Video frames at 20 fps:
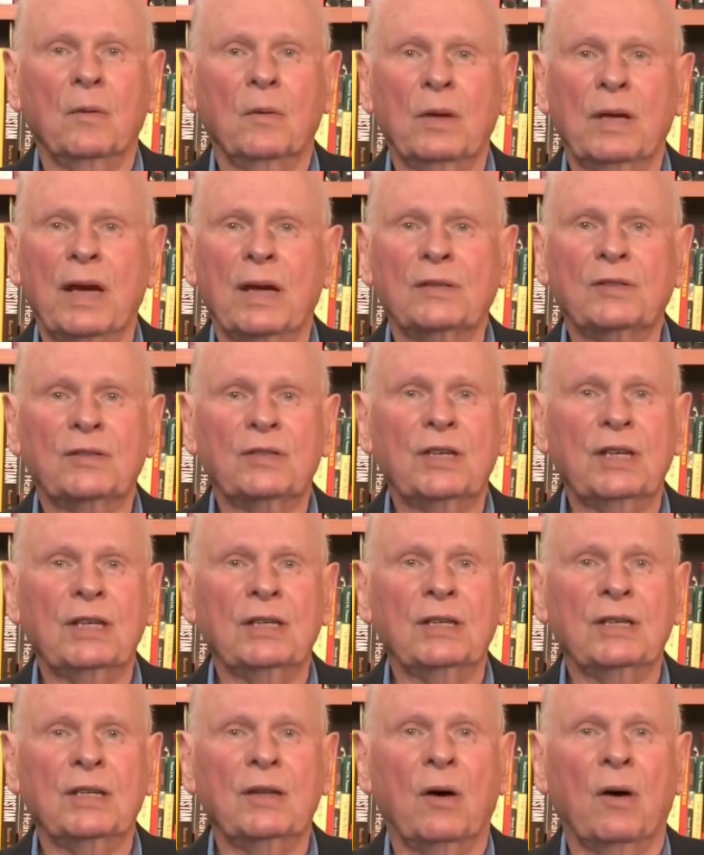We had
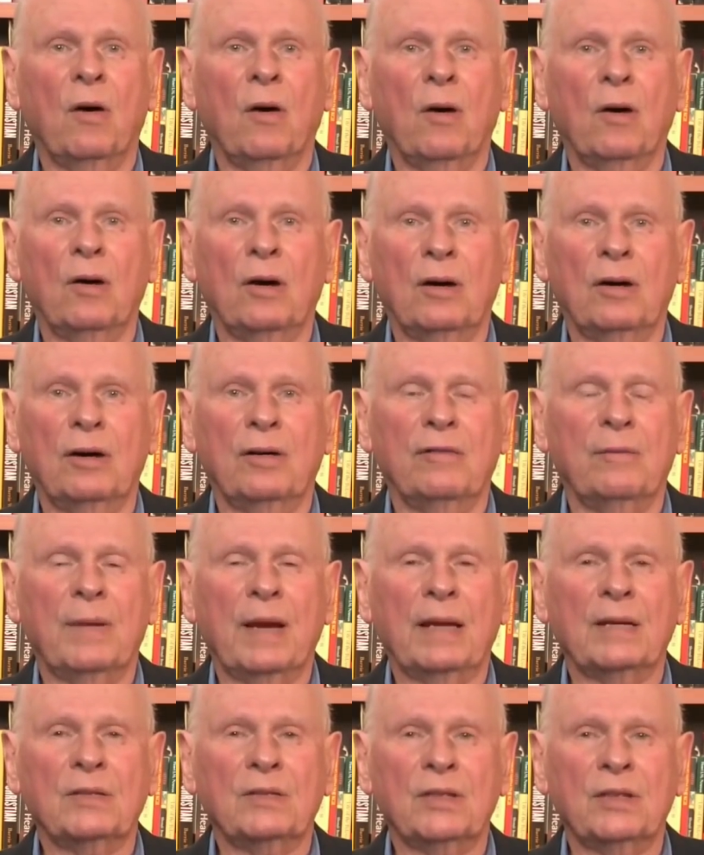seen the horror of
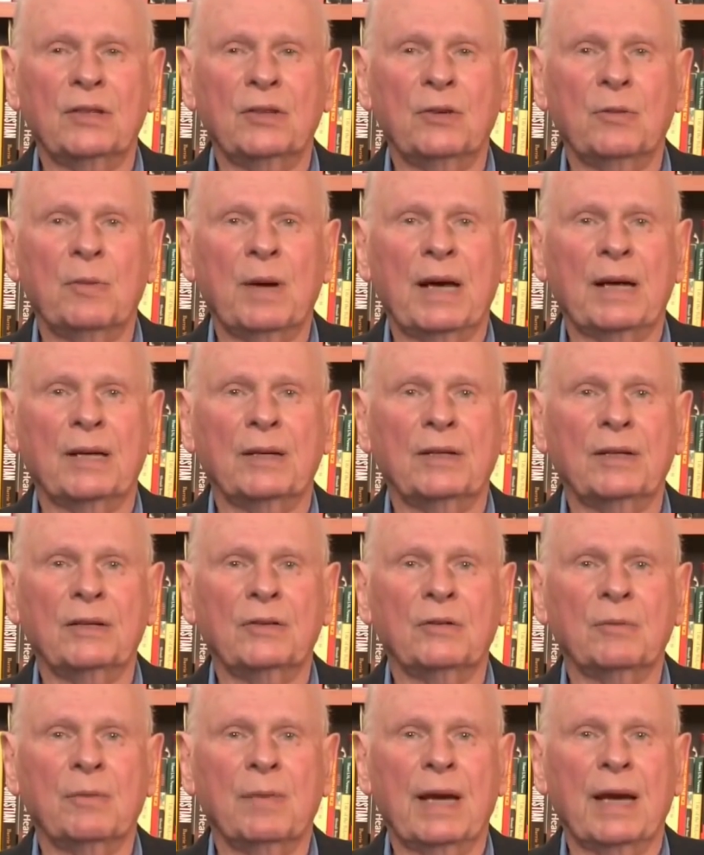man's inhumanity
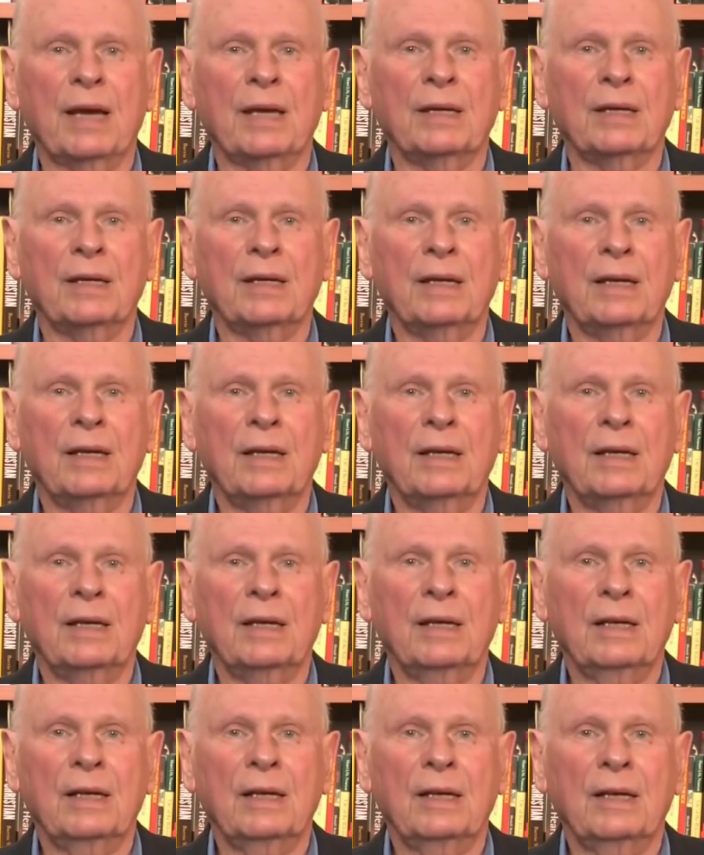to man,
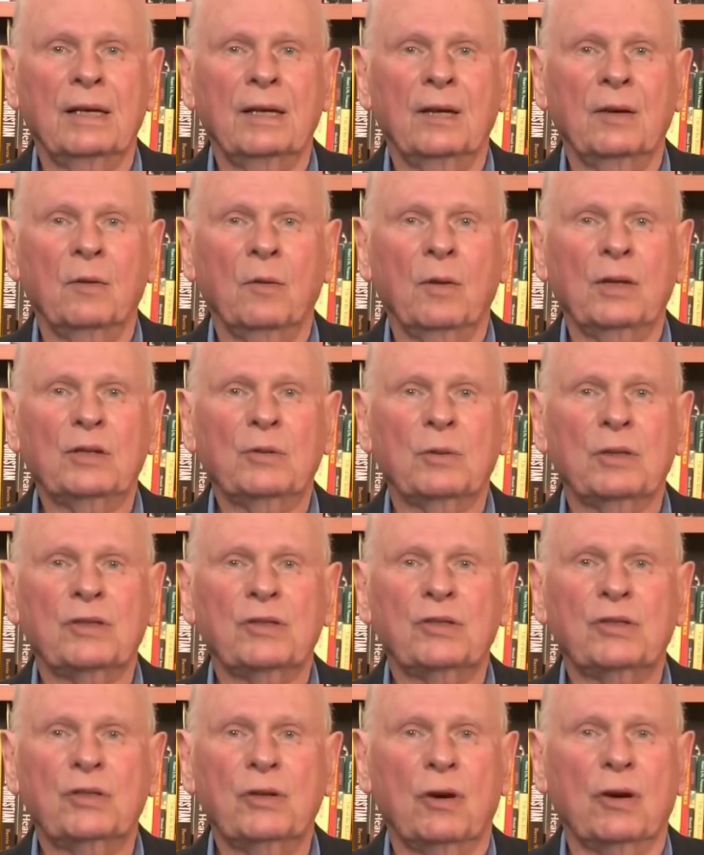which was
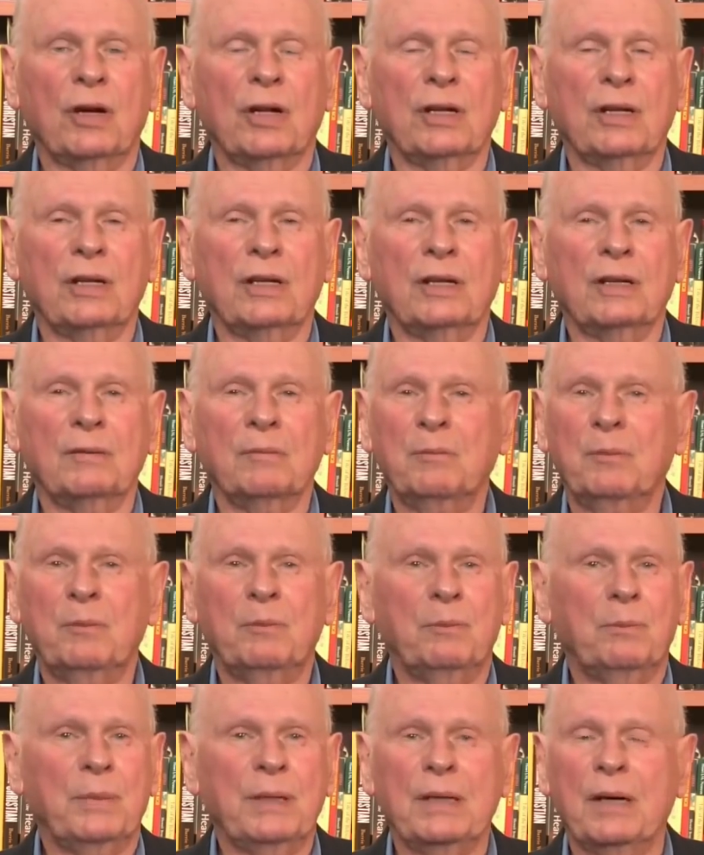sordid
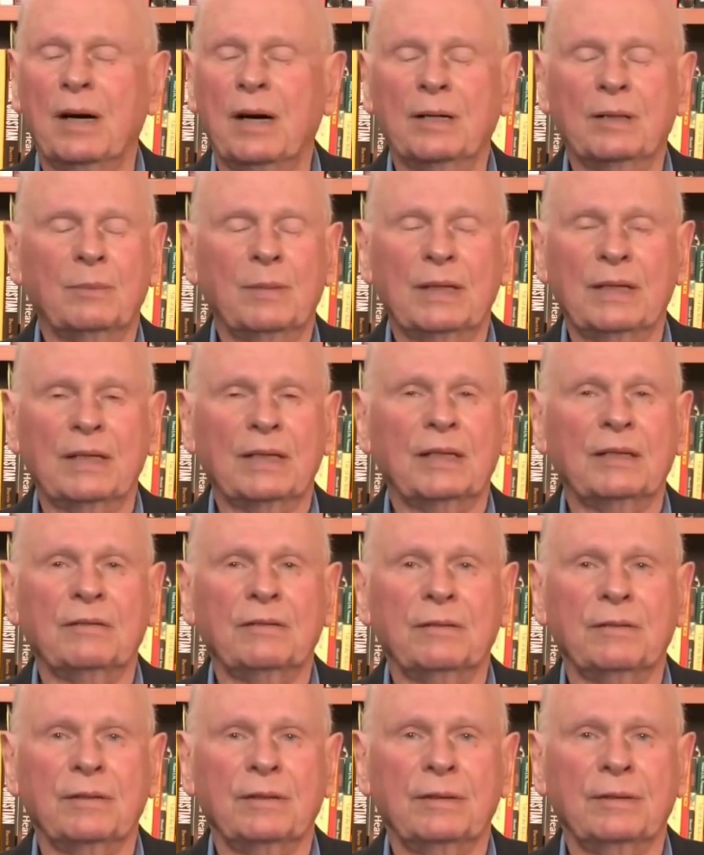beyond
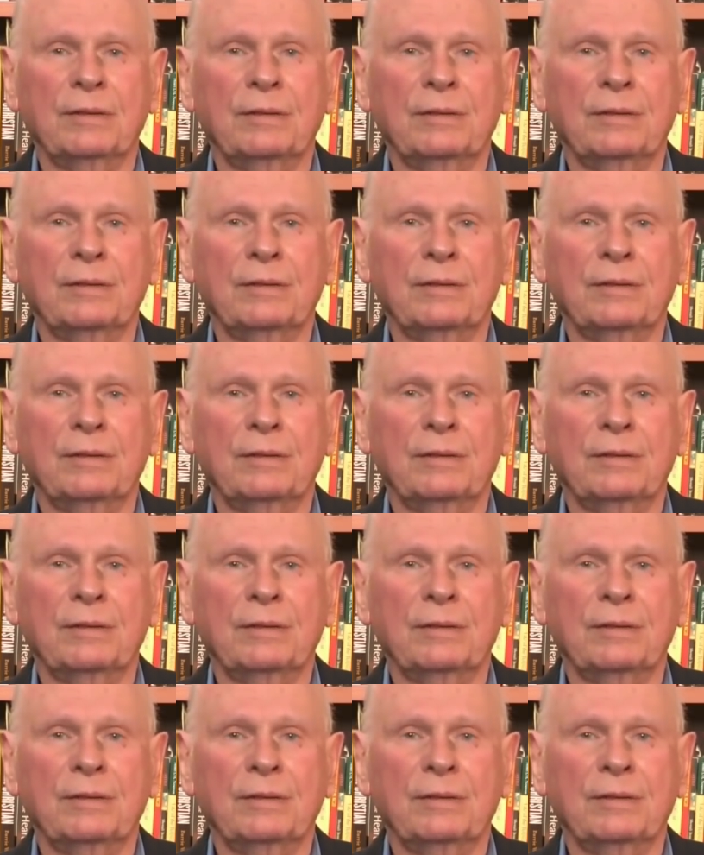belief.